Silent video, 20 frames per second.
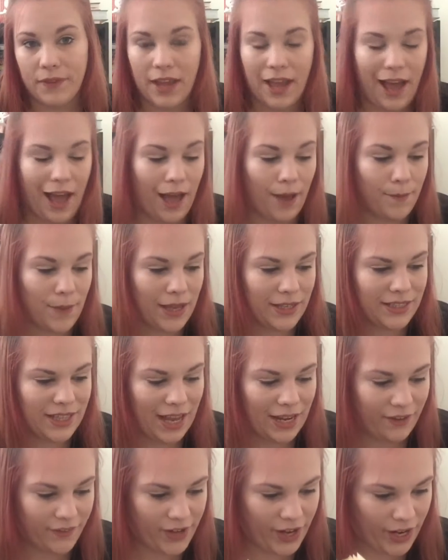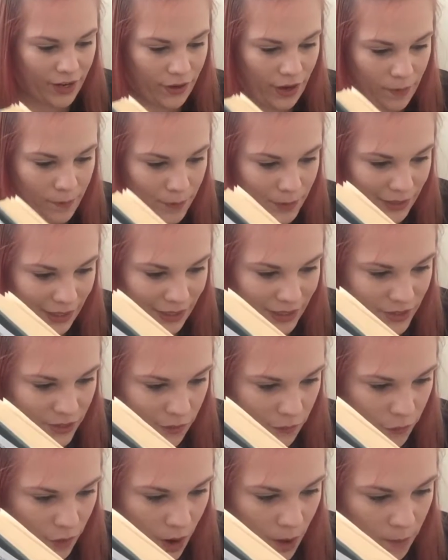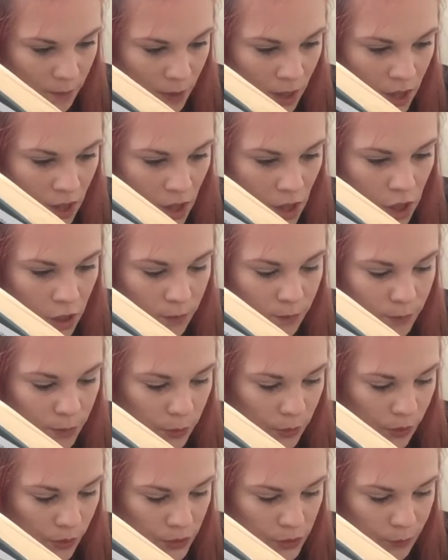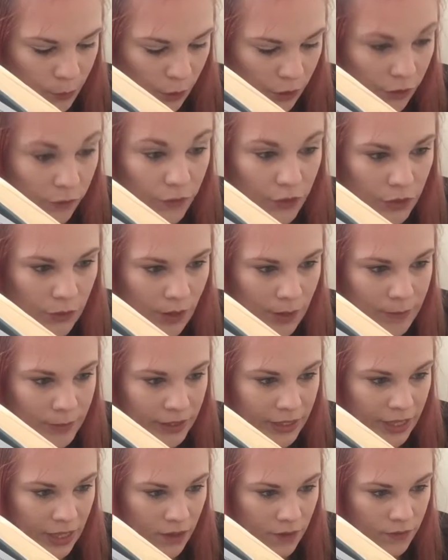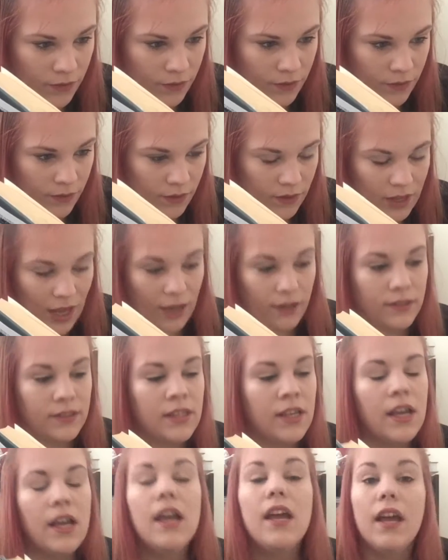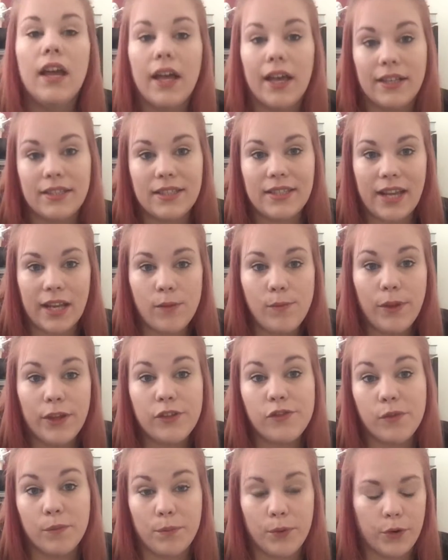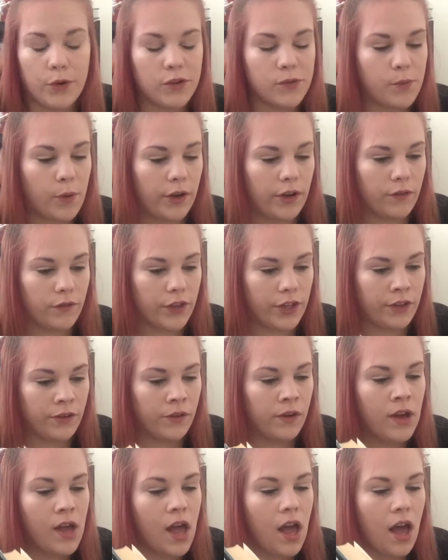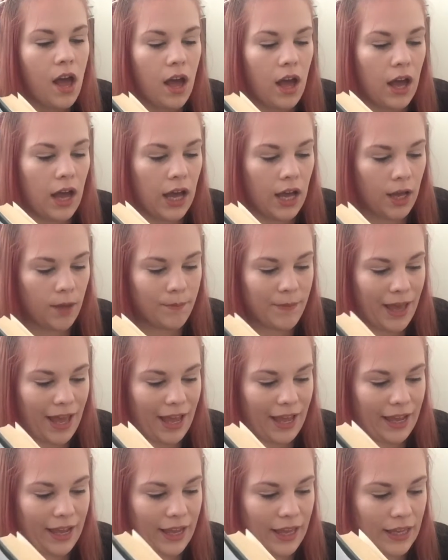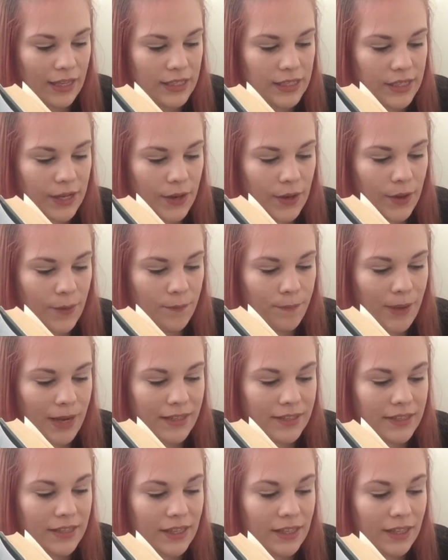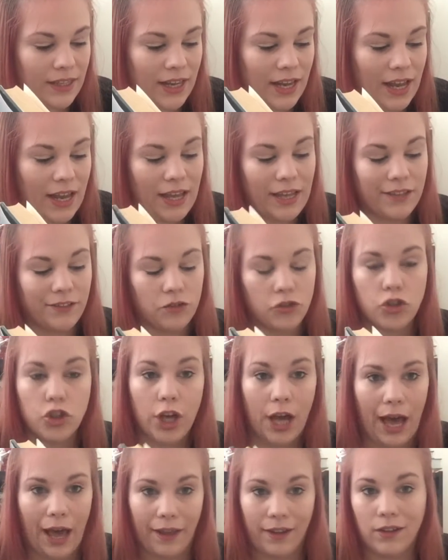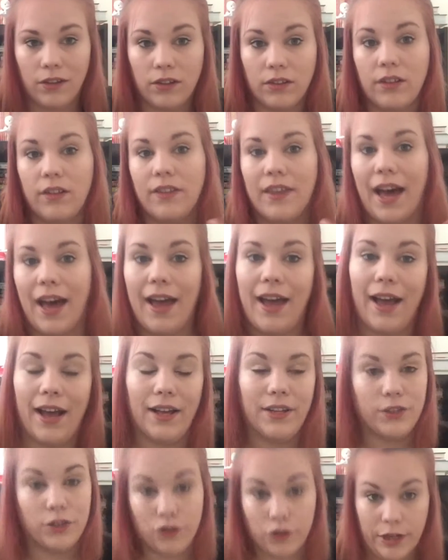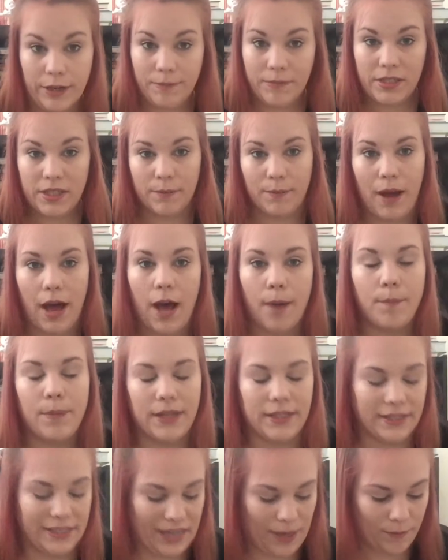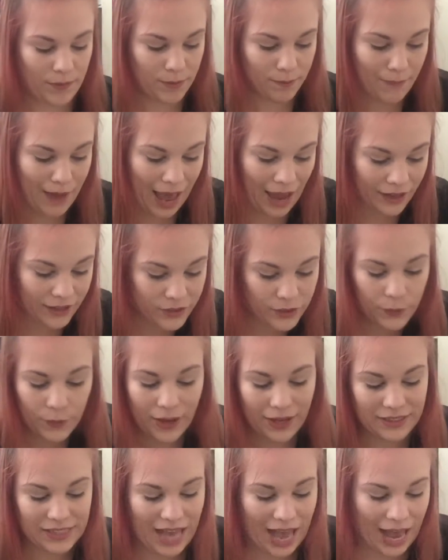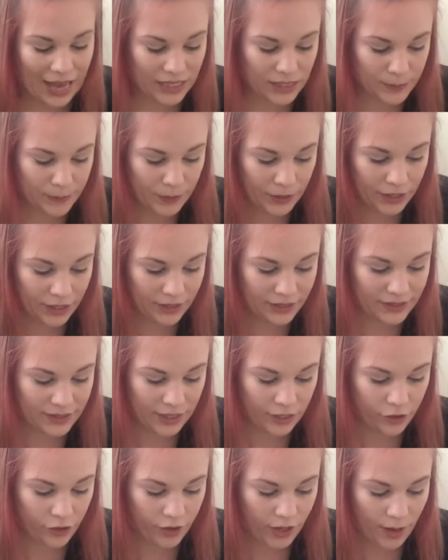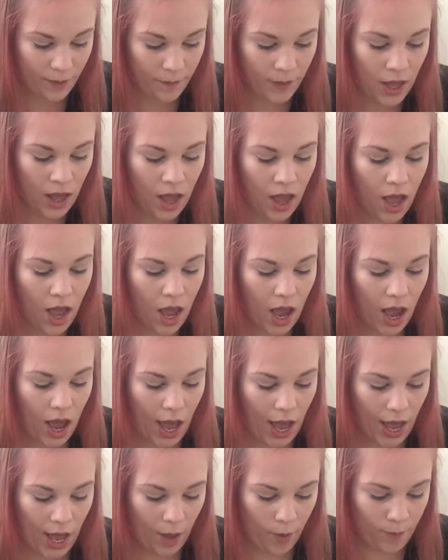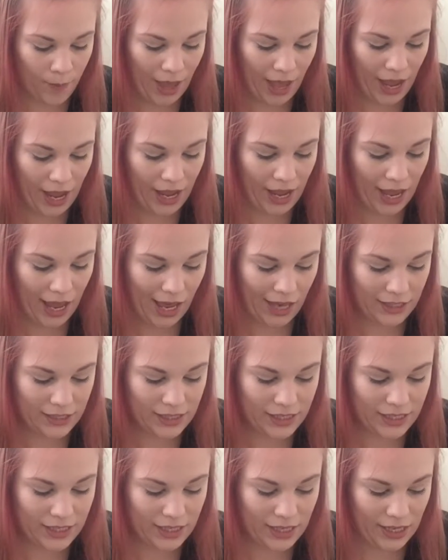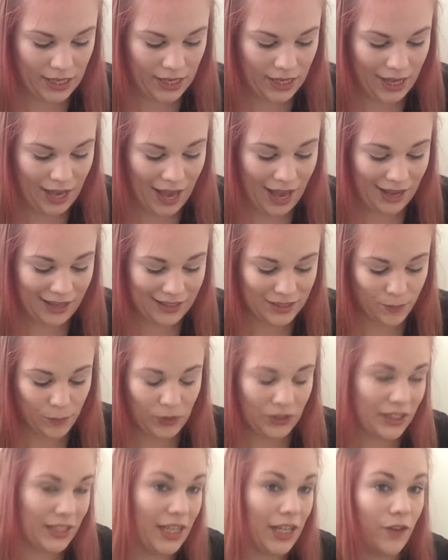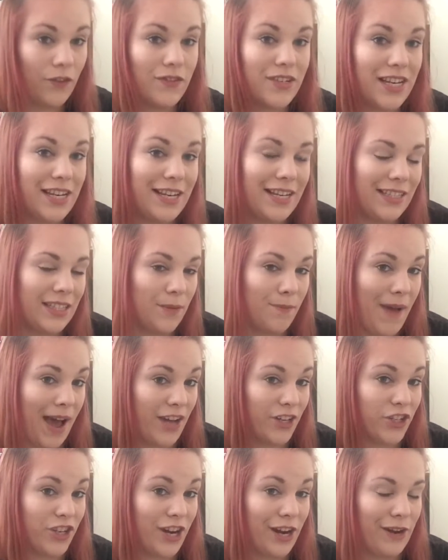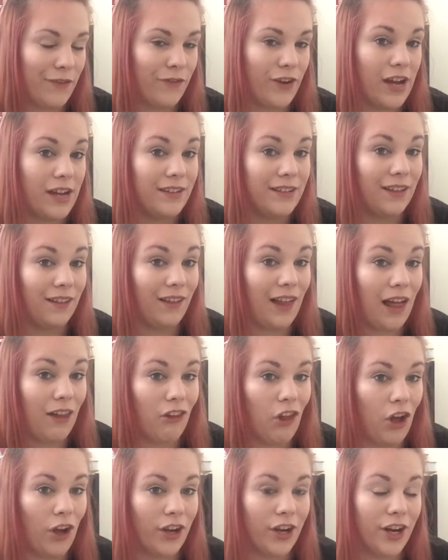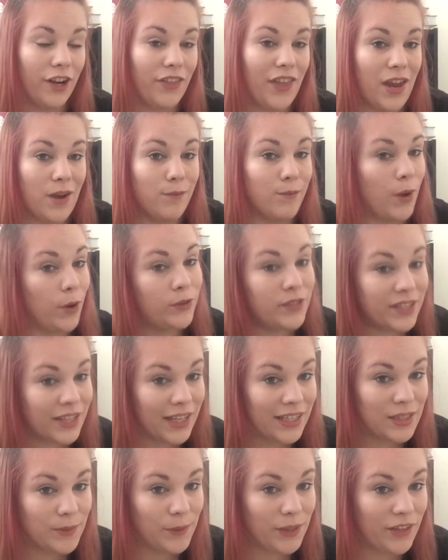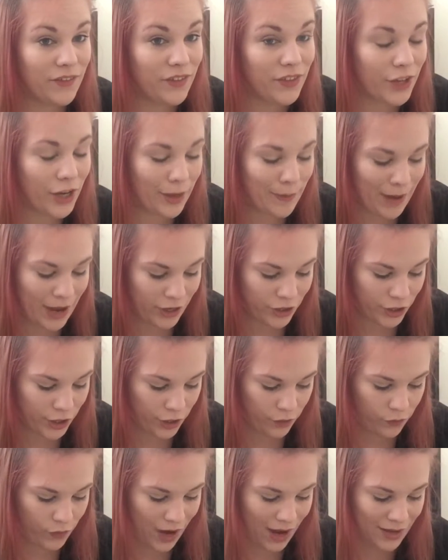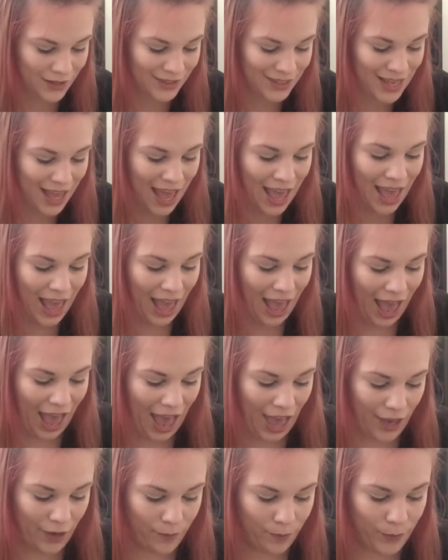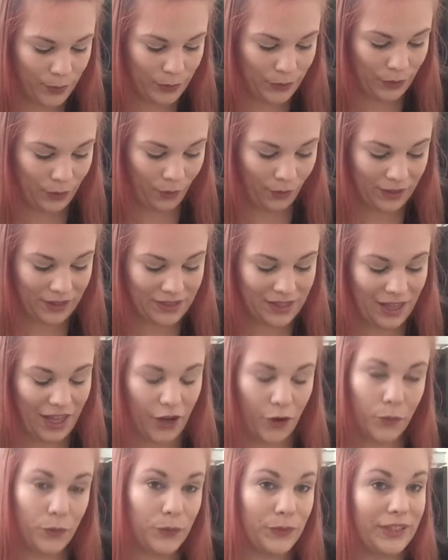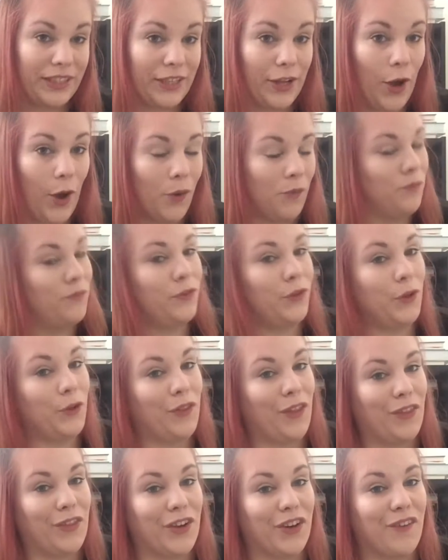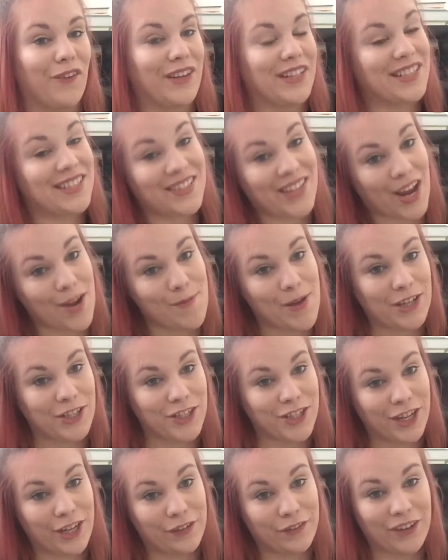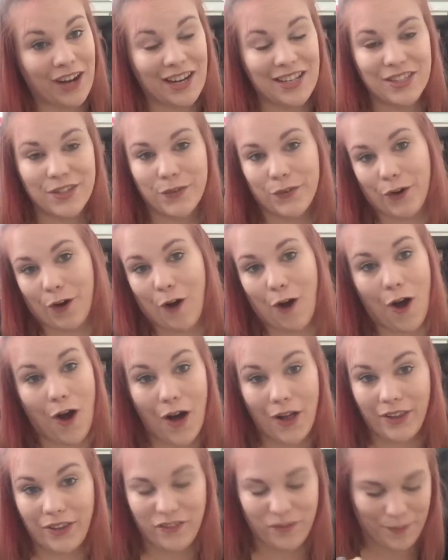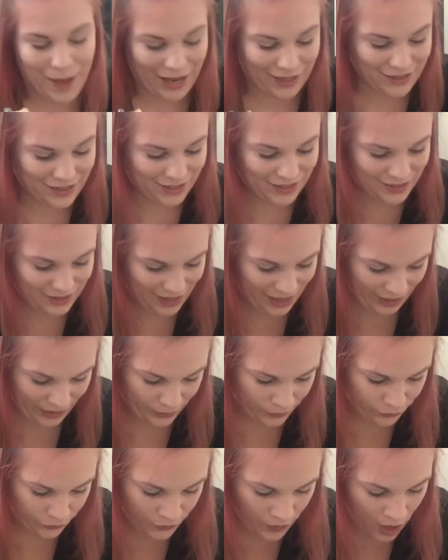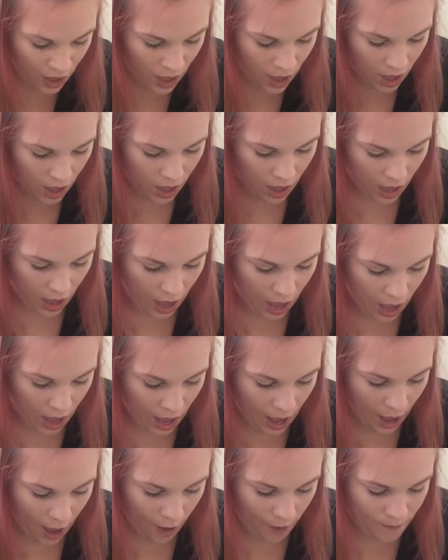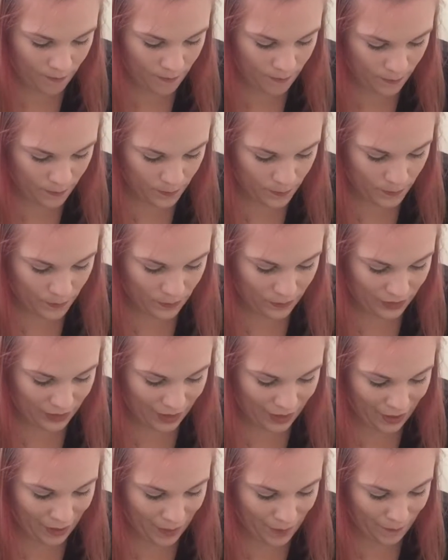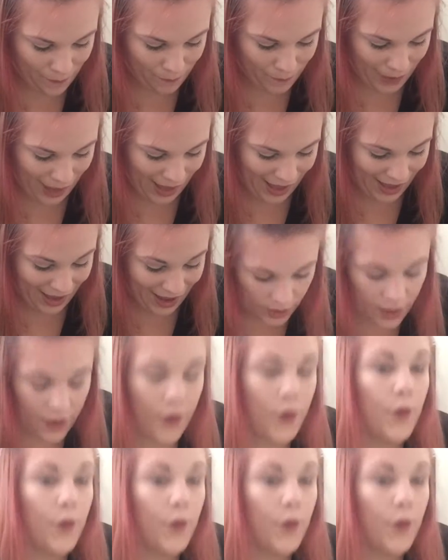kind of taken place from Budo's point of view, I believe. Yes, it's taken place from Budo's point of view, and basically, his child that has dreamed him up is named Max, who has Asperger's syndrome, and he has believed in his imaginary friend a lot longer than most kids believe in their imaginary friends, and Budo is, like, really hopeful that they're going to stay imaginary friends for all of Max's life, but